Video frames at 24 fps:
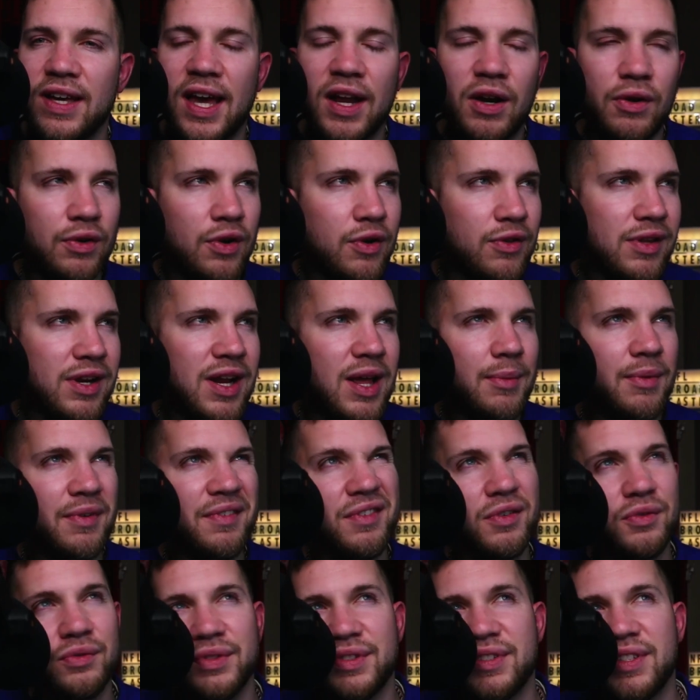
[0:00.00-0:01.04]
I don't know the name of
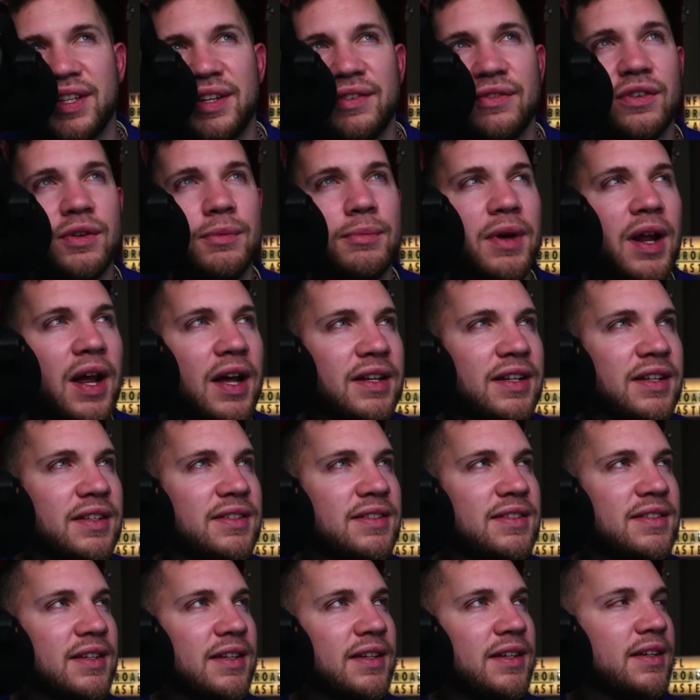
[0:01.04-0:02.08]
the receiver, but I did
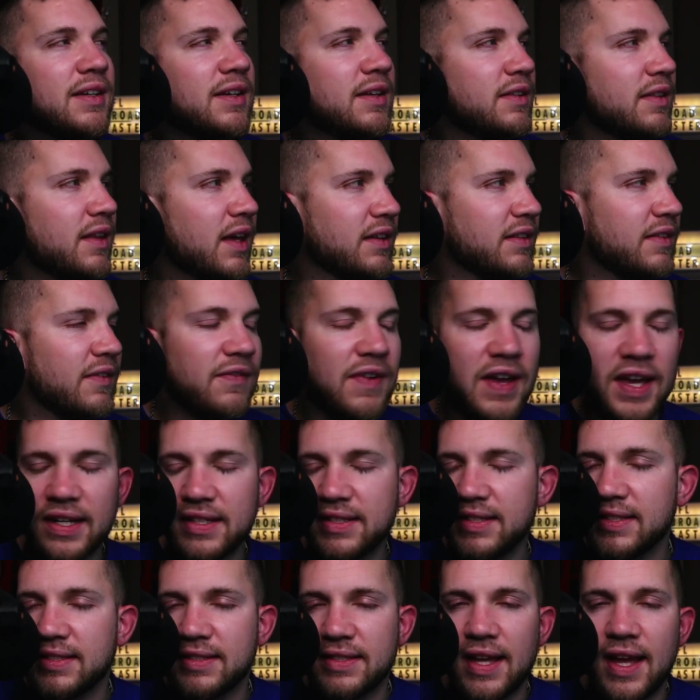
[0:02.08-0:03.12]
see it in like the
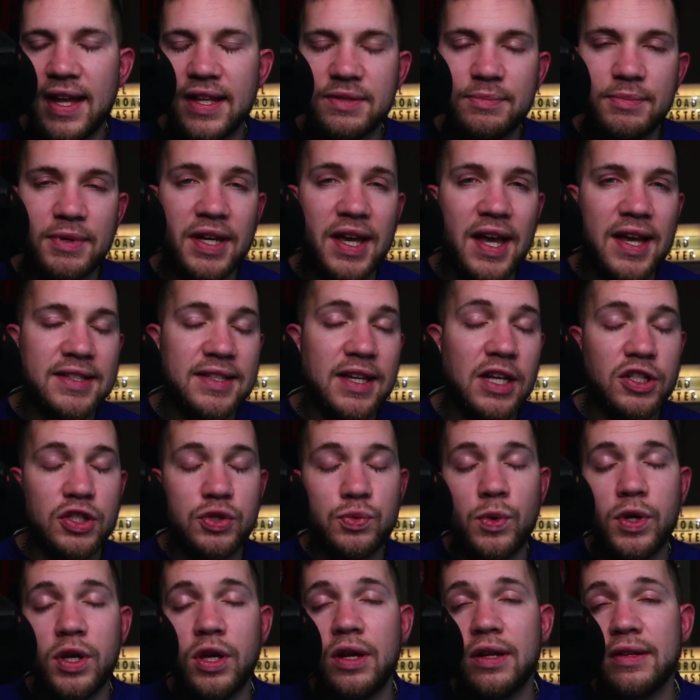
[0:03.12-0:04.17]
fantasy stats. But guys, I just
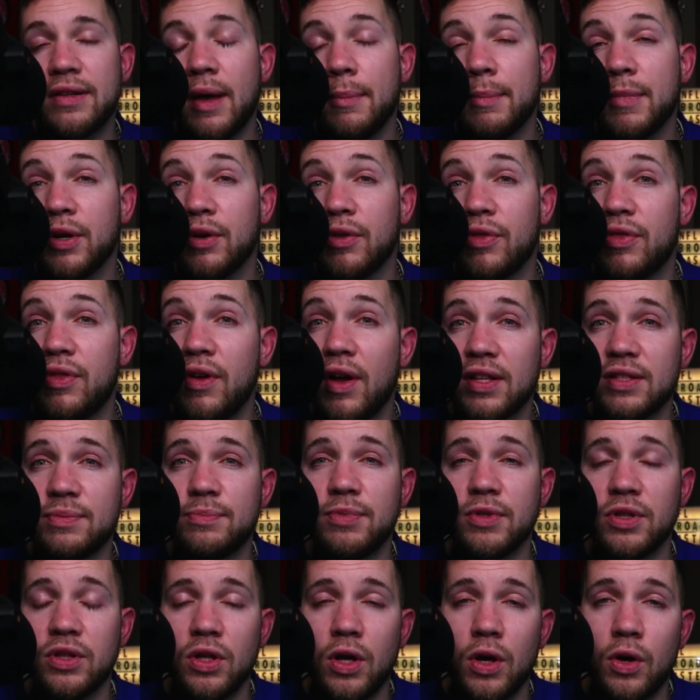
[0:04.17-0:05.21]
want you to tell me your thoughts
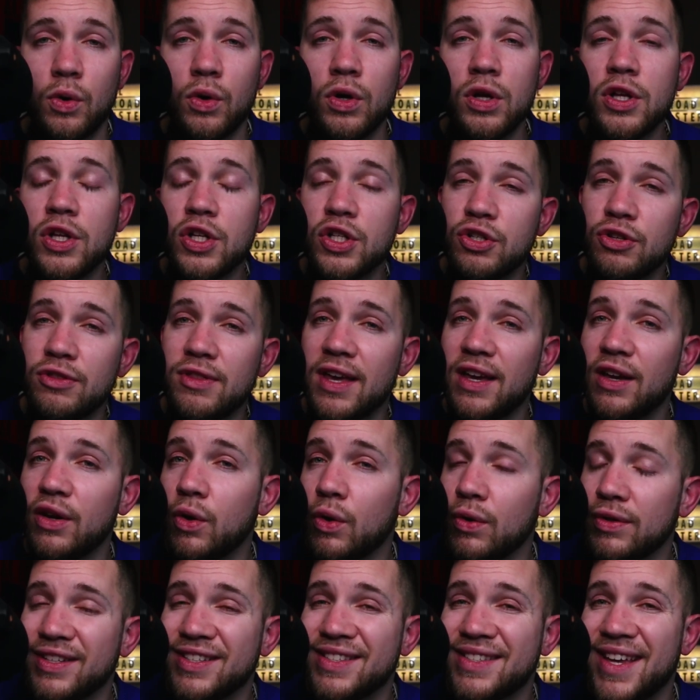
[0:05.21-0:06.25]
below. Do you think
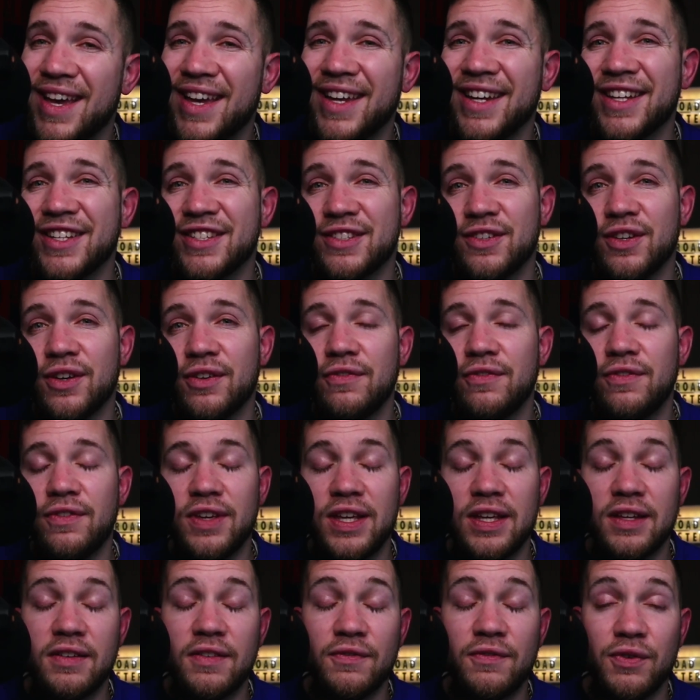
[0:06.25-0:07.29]
Golden Tate is a good
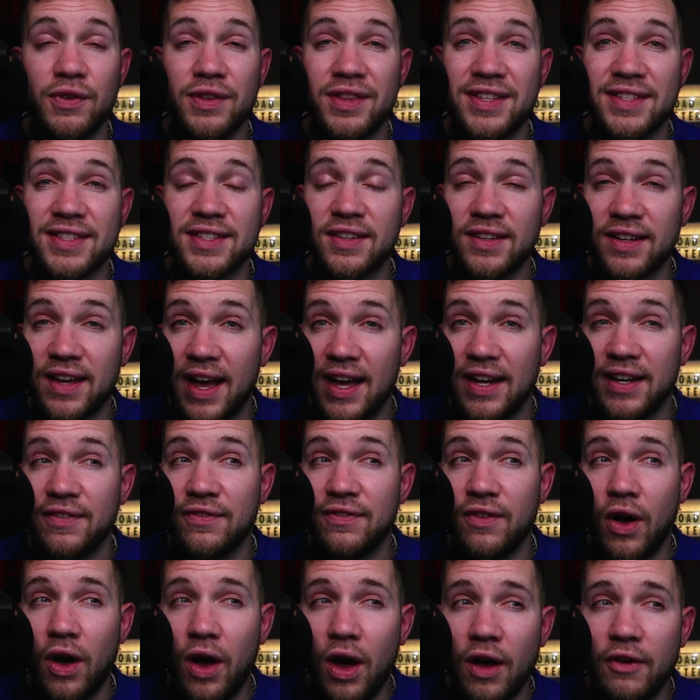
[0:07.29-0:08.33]
fit for this kind of
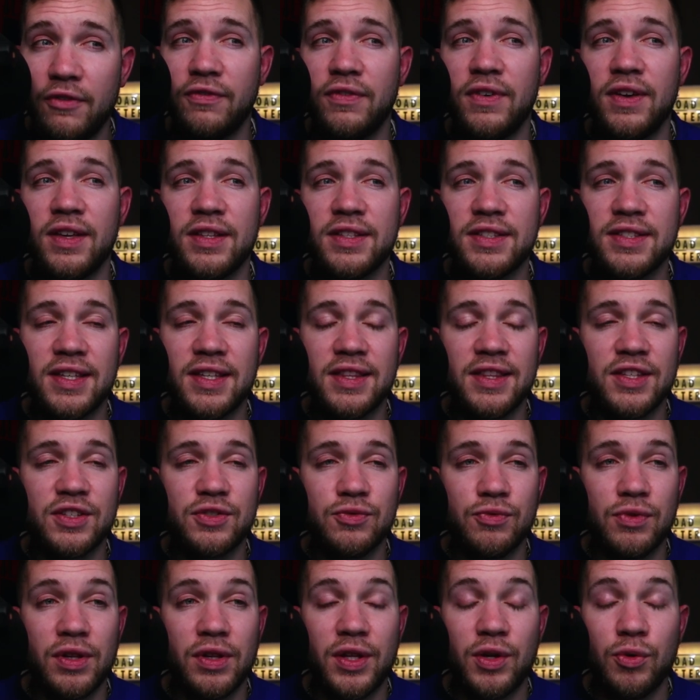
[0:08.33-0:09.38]
offense in this
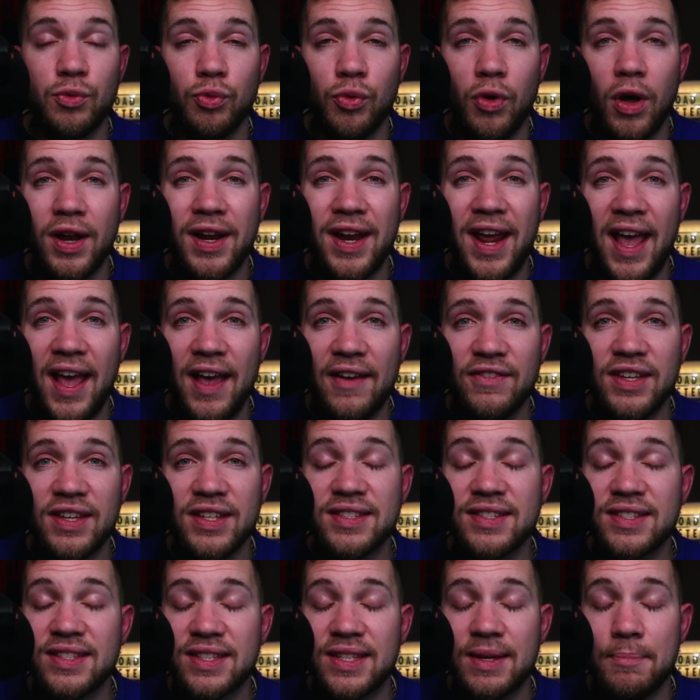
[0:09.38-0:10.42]
really run-heavy
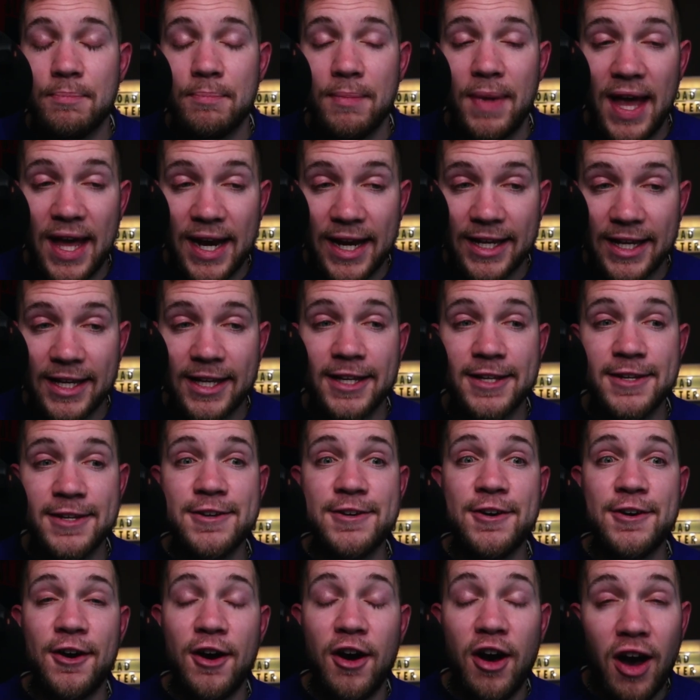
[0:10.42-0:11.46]
schematic
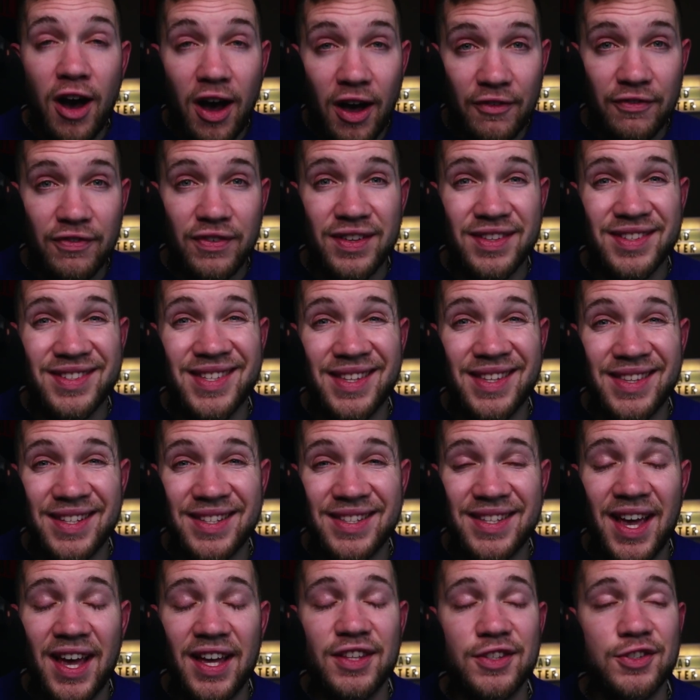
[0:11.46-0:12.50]
offense that the
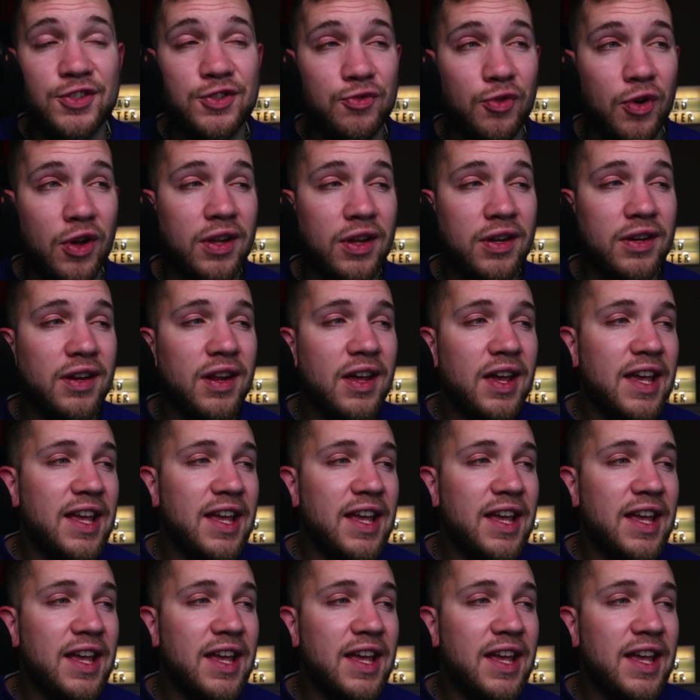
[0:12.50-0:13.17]
Titans run?